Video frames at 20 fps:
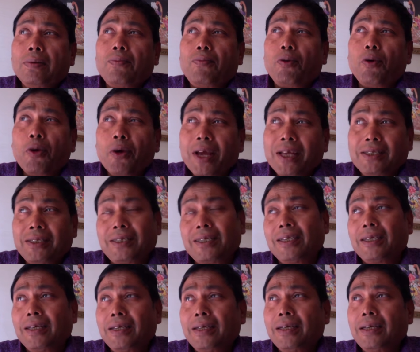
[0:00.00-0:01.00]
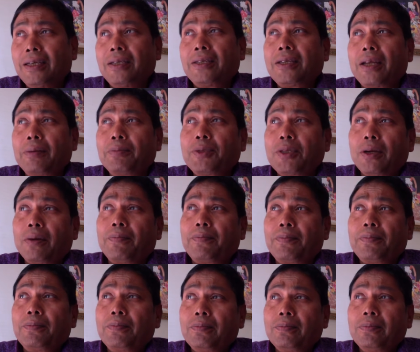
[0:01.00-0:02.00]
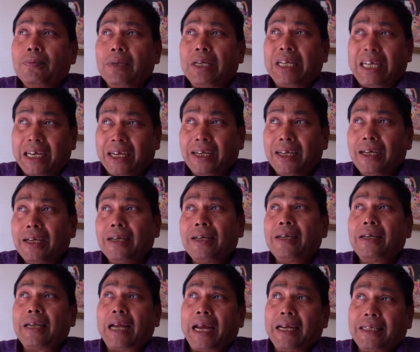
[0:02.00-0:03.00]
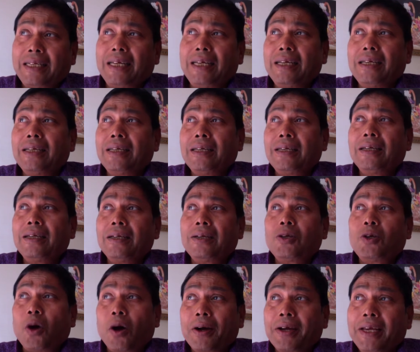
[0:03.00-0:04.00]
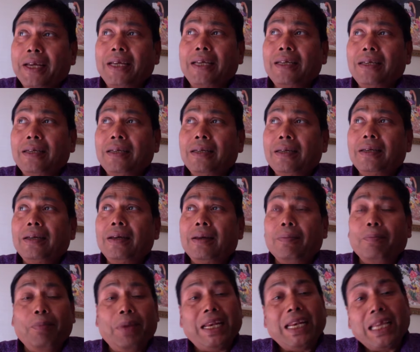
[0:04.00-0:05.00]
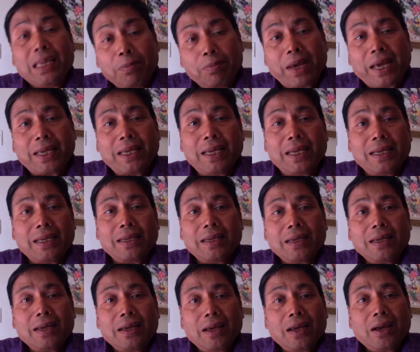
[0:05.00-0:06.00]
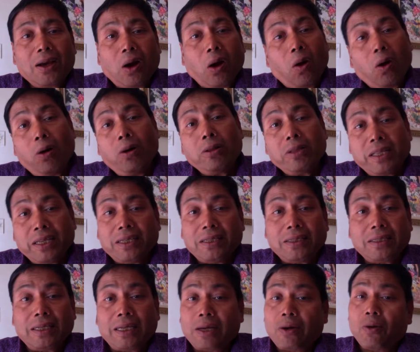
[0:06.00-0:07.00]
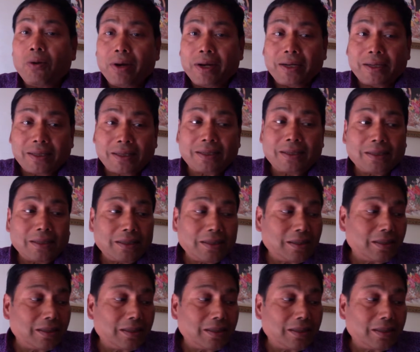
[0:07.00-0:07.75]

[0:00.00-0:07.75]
fluency in terms of reading, writing, talking, meaning making, all these requires